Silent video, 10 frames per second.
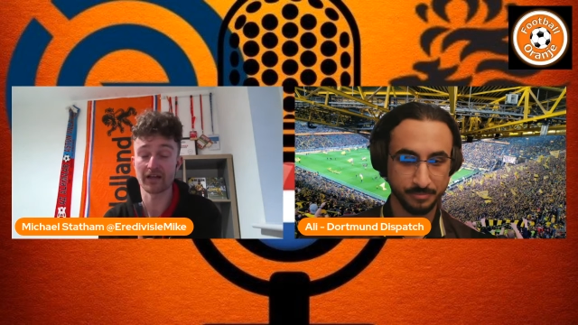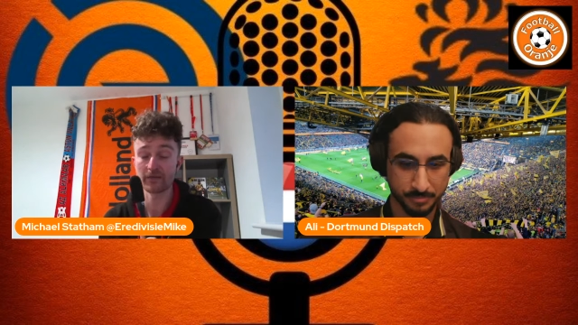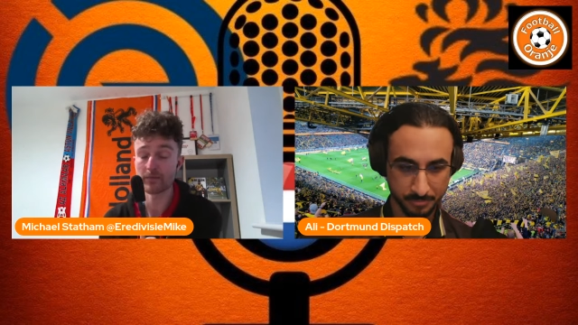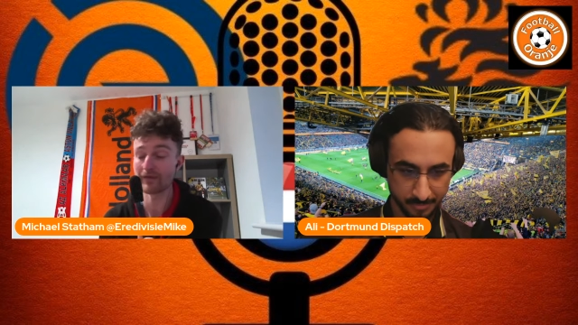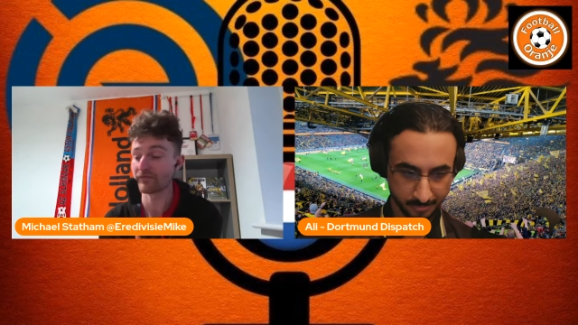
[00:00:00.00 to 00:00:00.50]

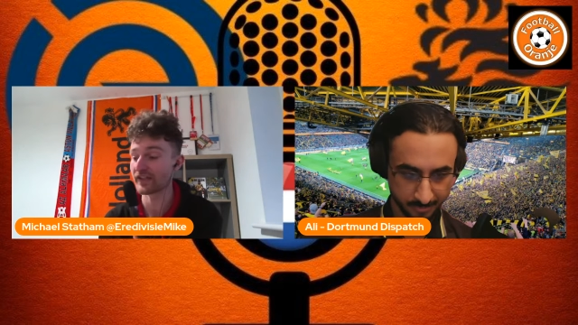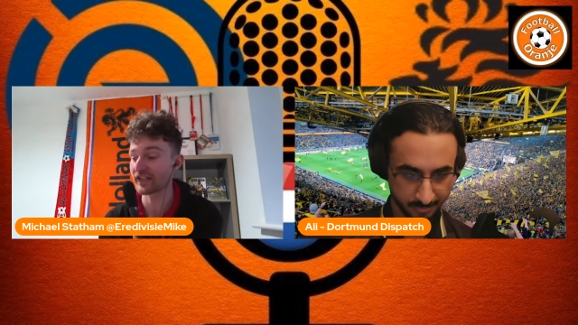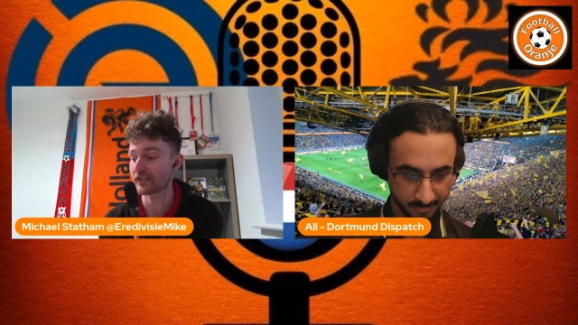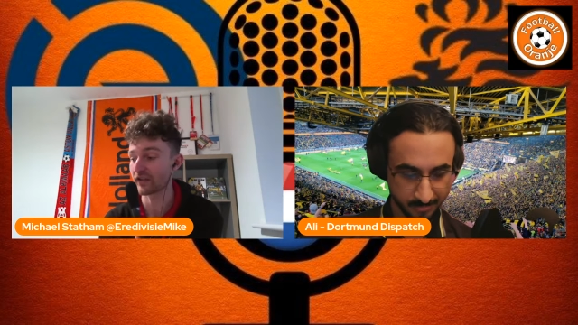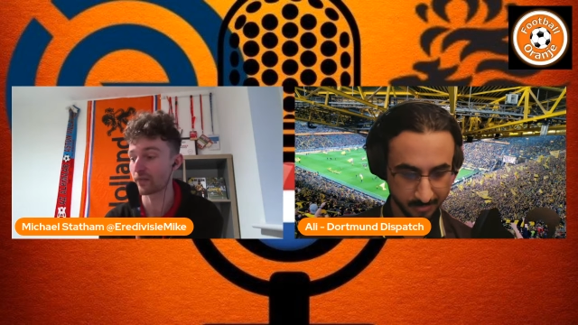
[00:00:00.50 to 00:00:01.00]
Speaker 1: Memphis
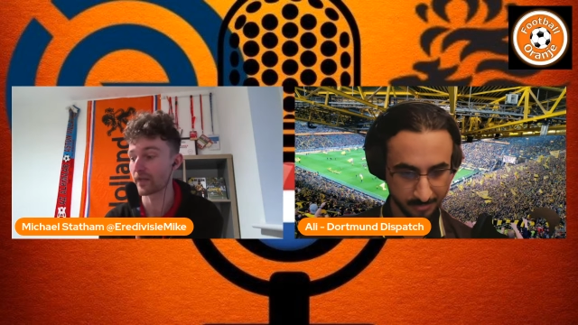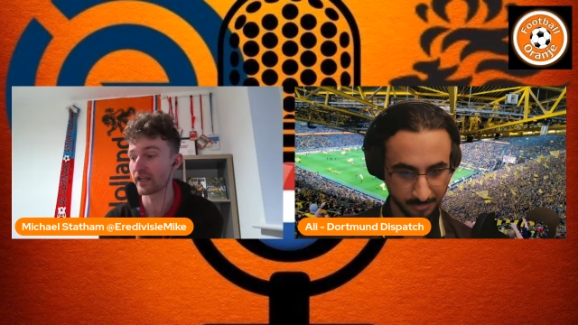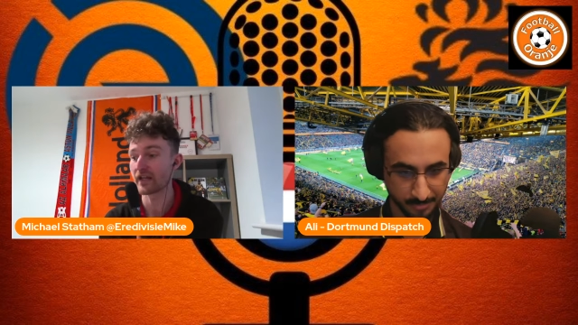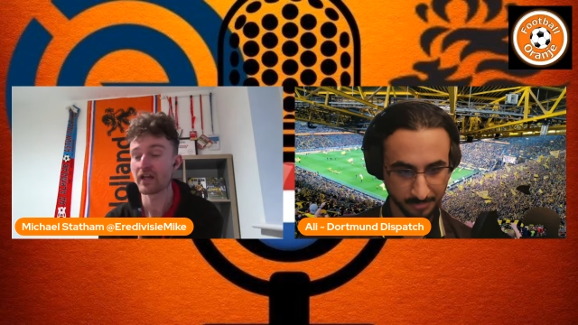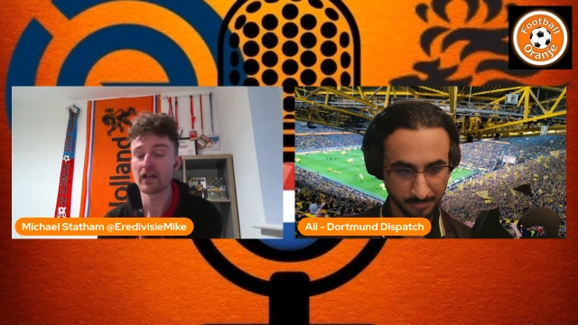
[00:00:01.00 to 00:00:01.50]
is going to
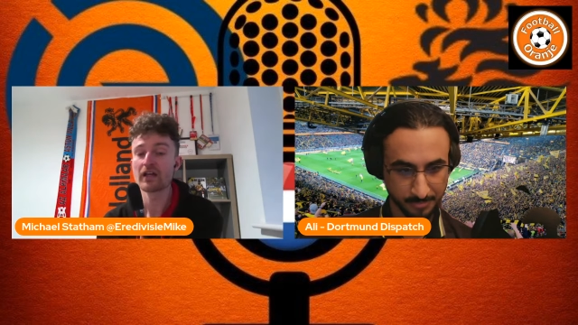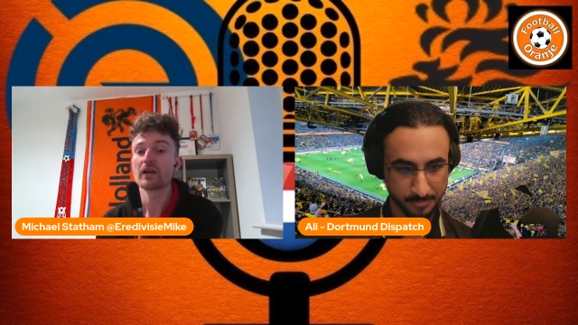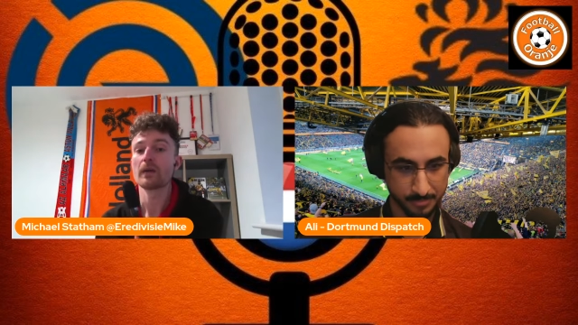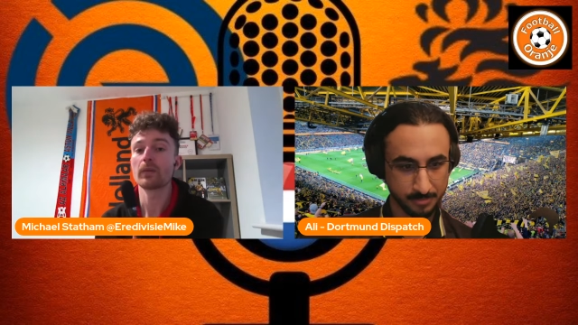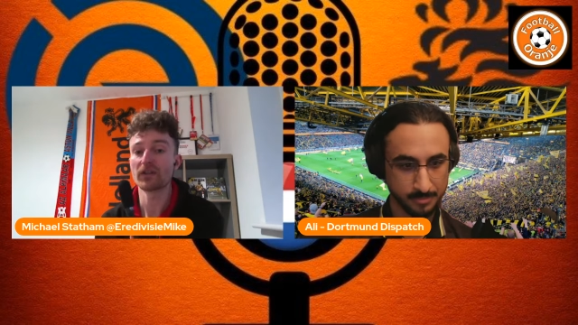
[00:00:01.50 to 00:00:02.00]
be
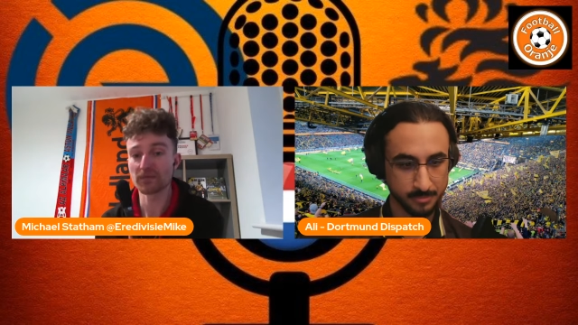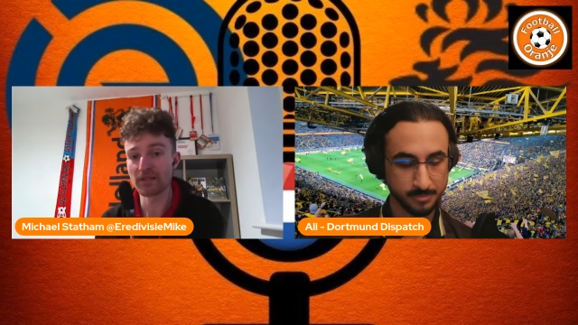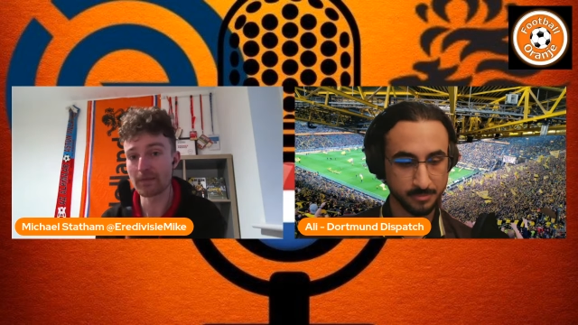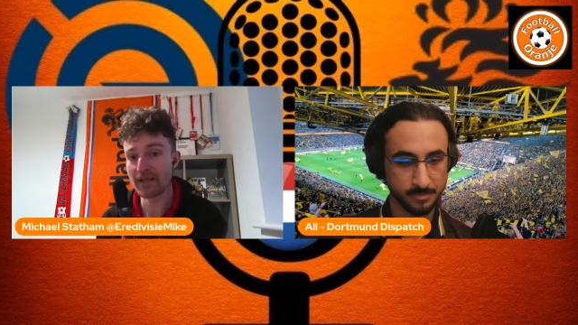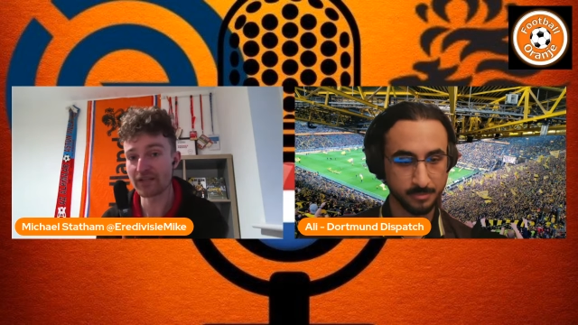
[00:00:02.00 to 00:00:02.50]
possibly
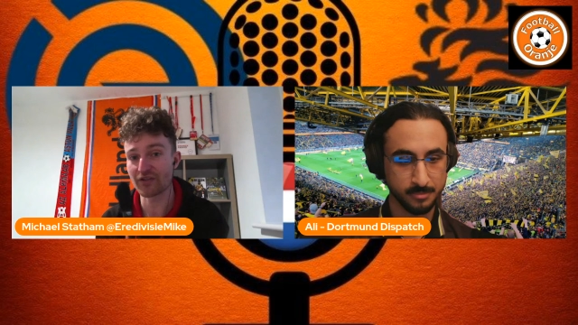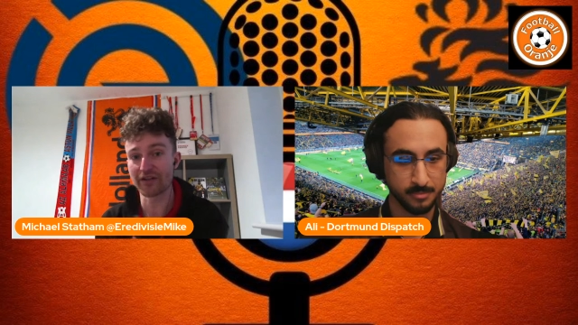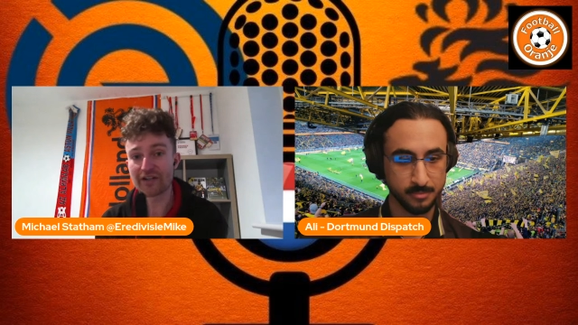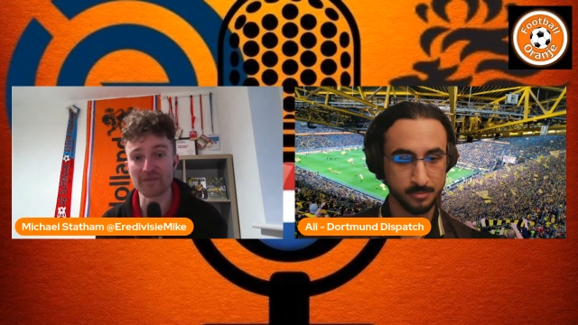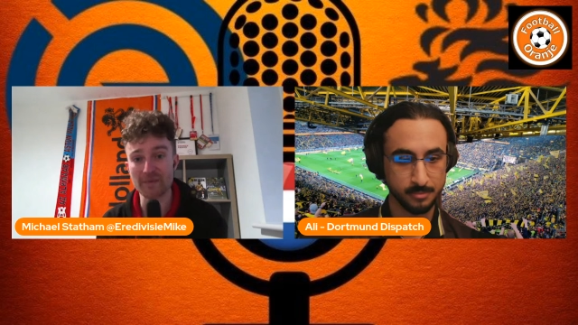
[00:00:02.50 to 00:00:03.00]
the main
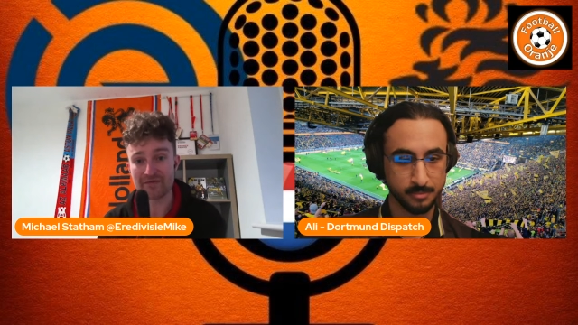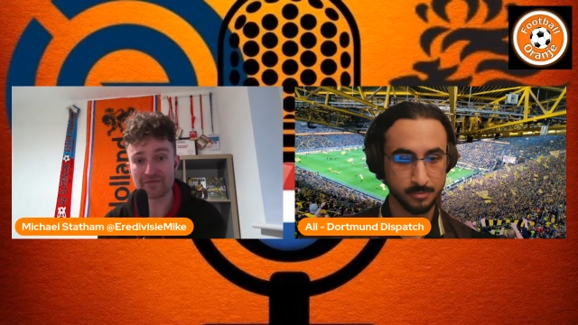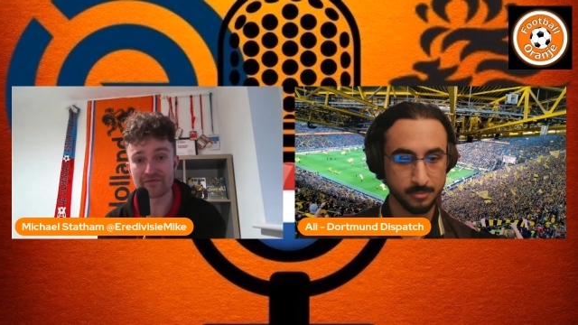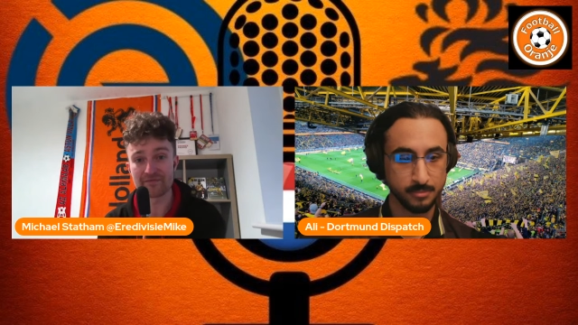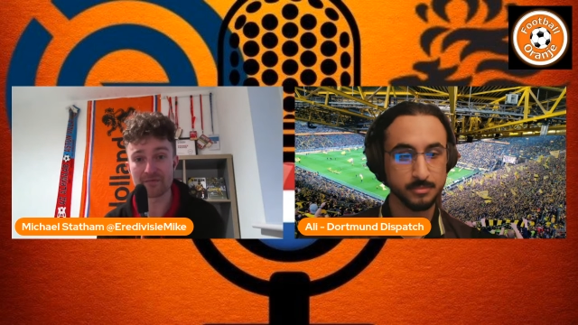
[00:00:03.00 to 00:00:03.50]
striker if he's back
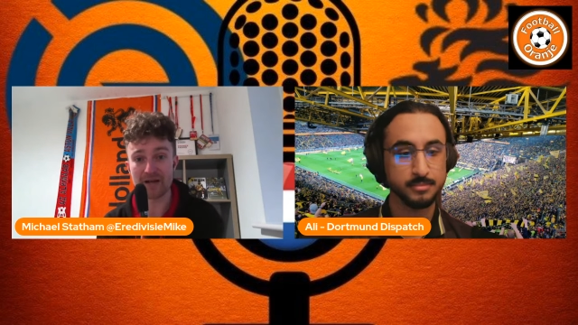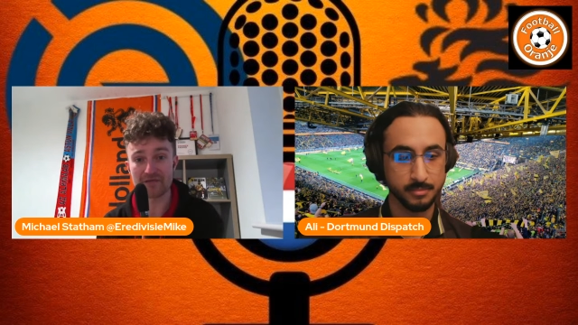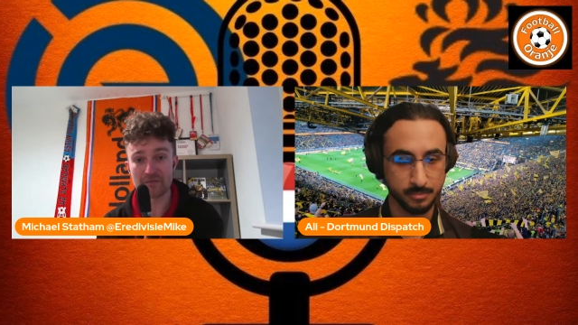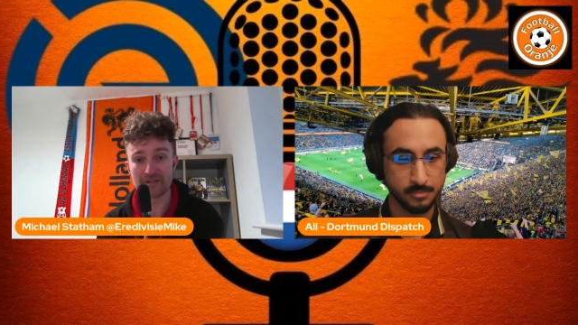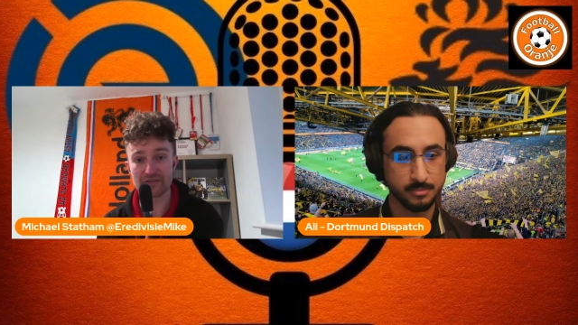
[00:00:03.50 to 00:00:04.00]
from
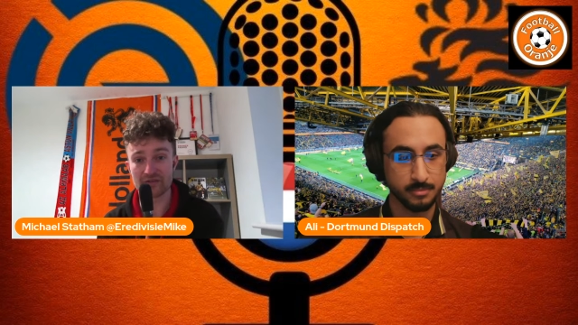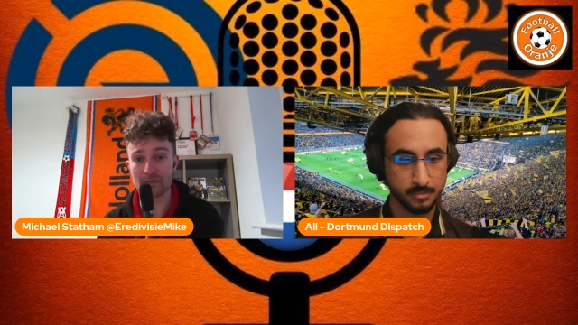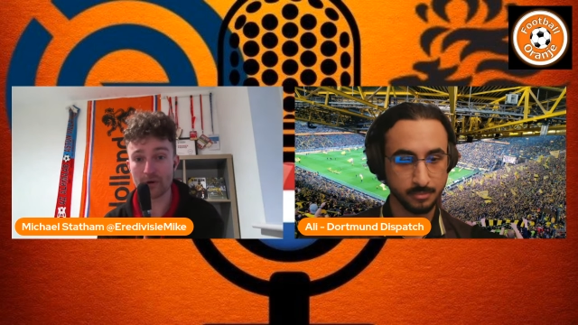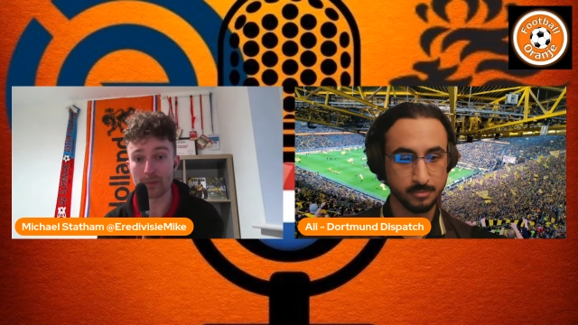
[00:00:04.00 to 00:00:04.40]
injury